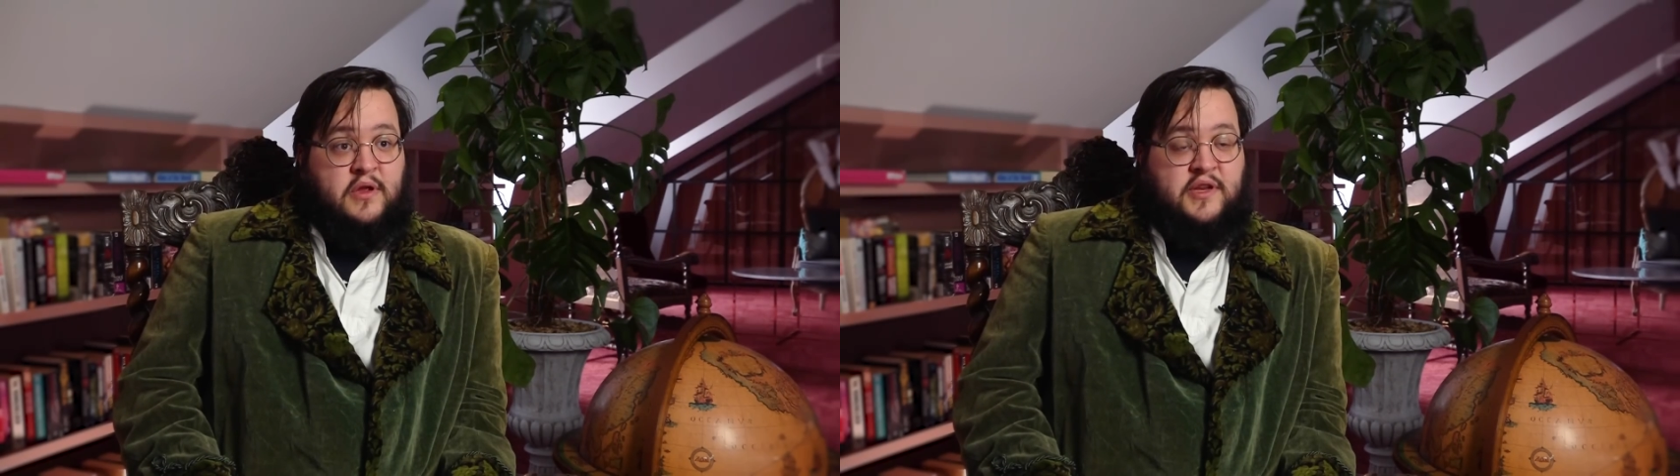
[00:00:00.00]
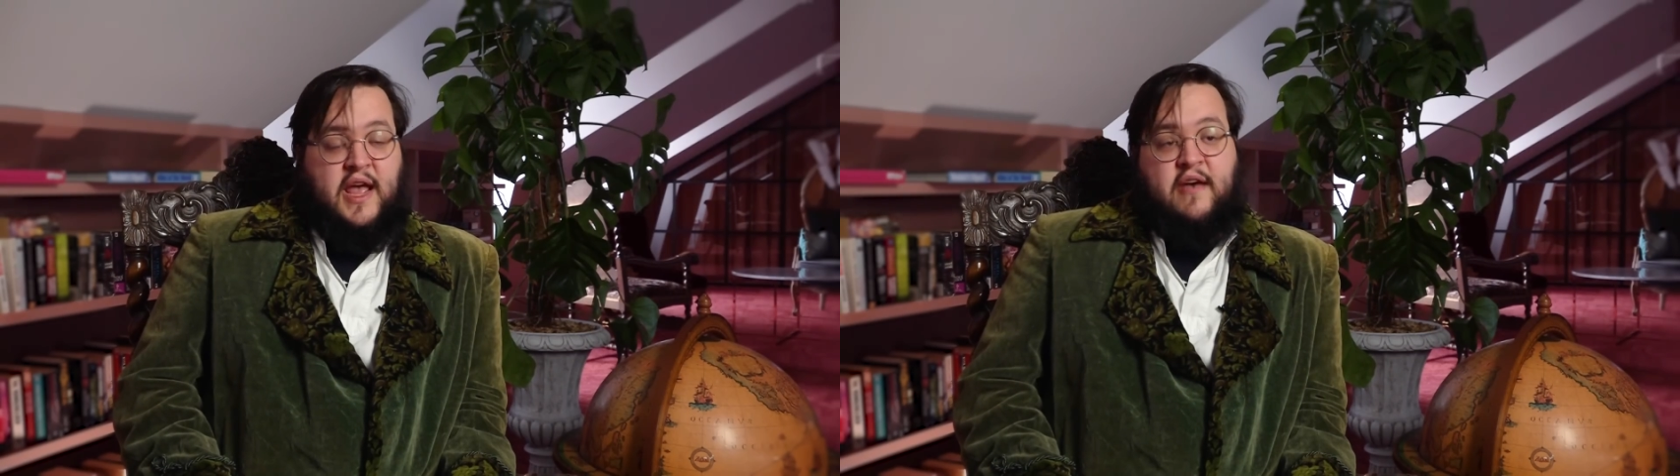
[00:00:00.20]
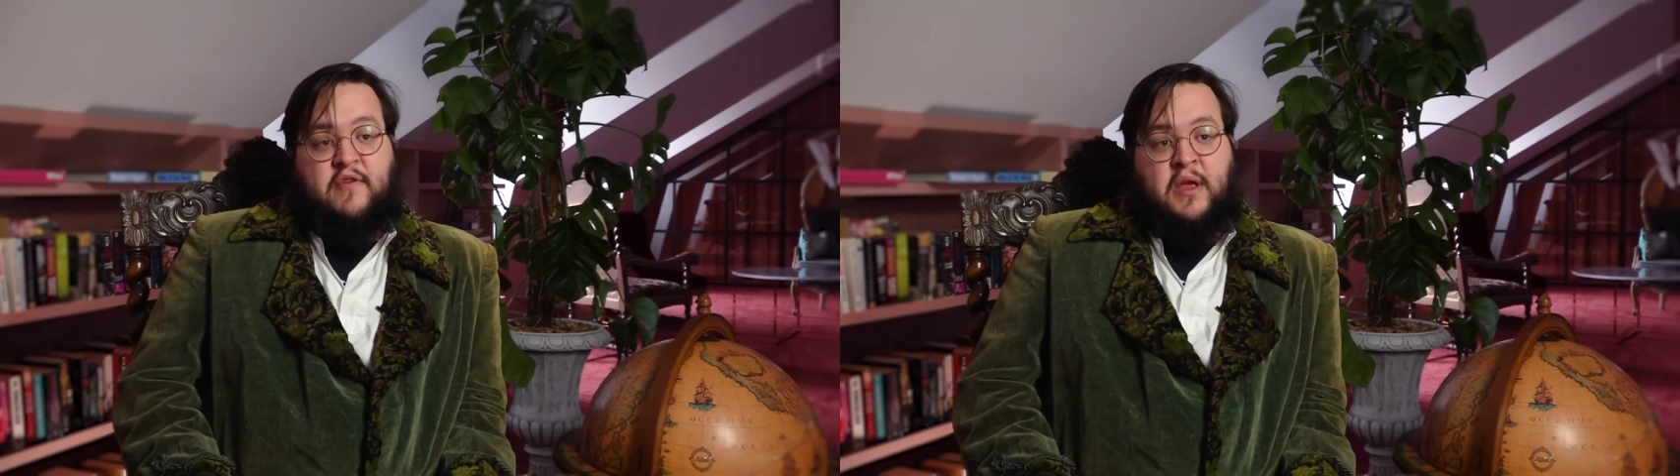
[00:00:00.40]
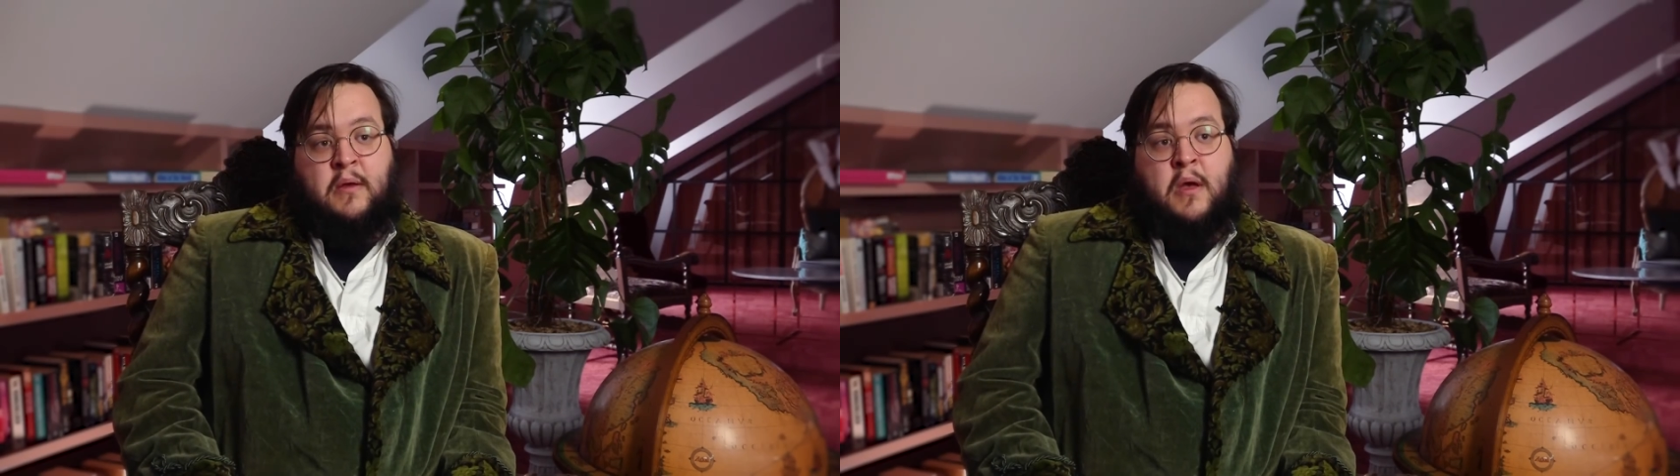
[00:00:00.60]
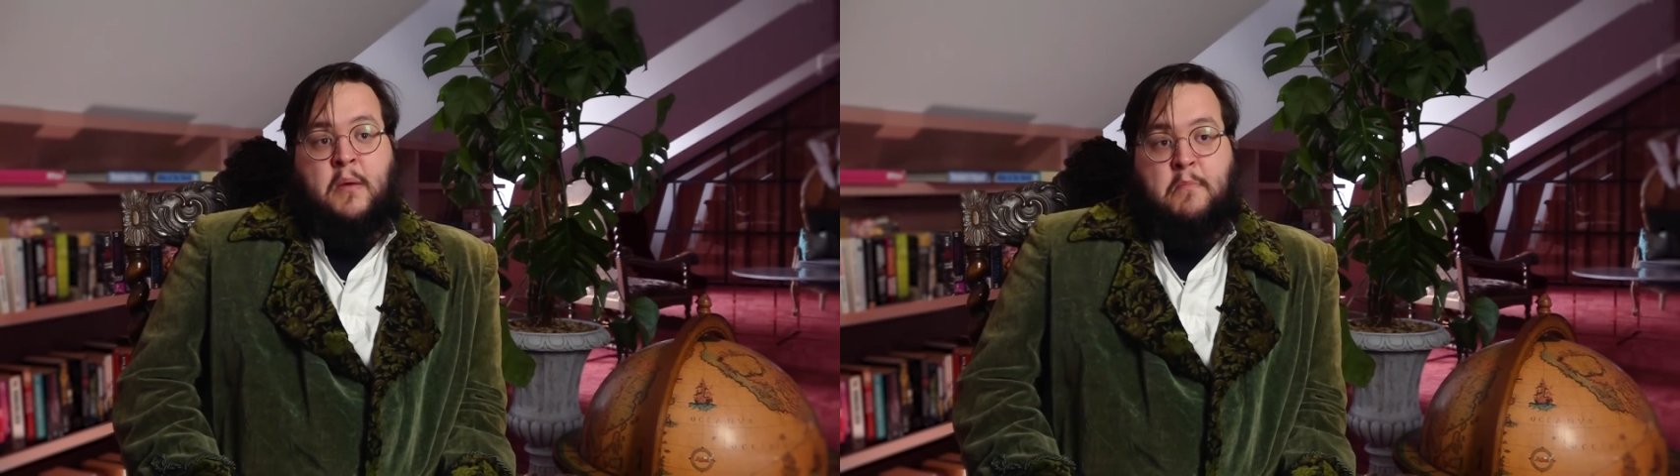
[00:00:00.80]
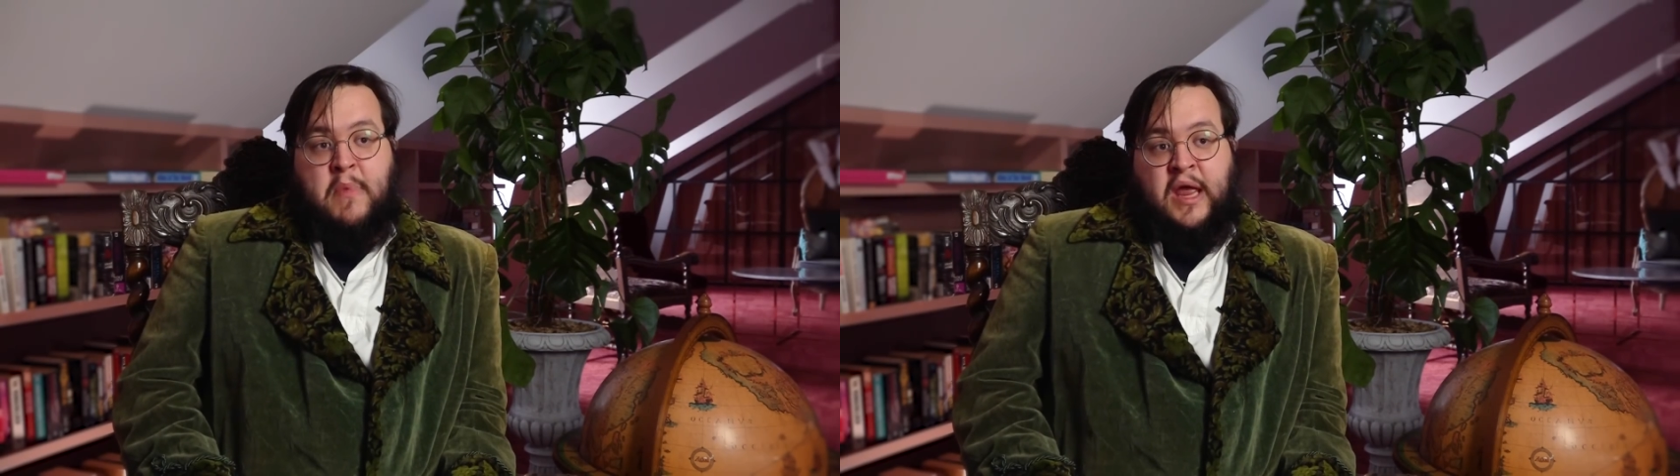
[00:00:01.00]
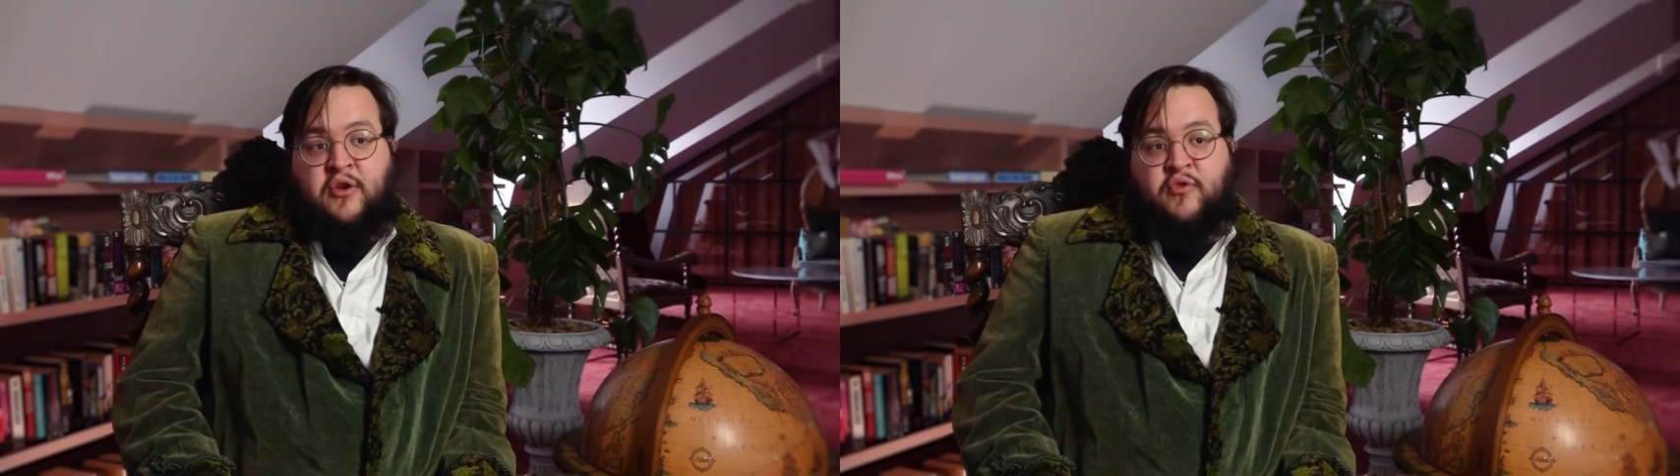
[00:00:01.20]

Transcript: to have a main